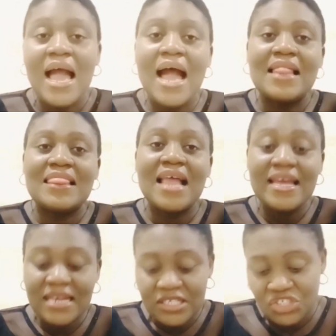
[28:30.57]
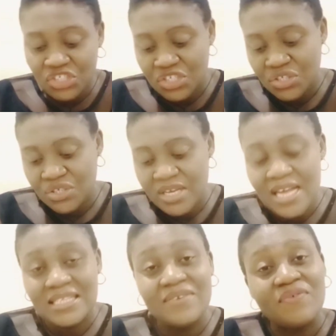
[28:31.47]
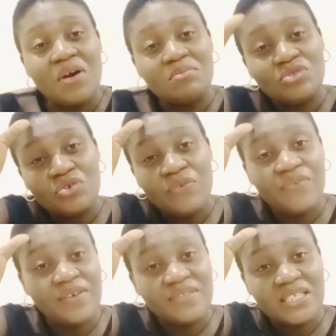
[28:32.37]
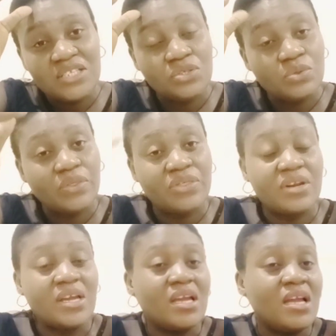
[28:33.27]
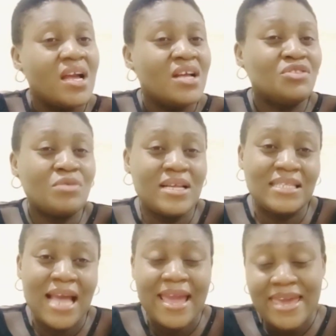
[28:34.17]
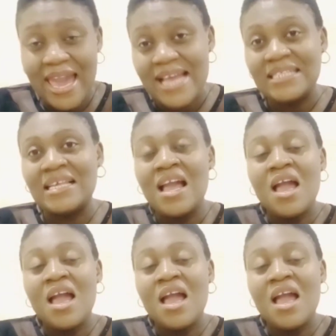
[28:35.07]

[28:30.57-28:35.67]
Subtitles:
And 9 inches you get it from 250 to 320, I guess,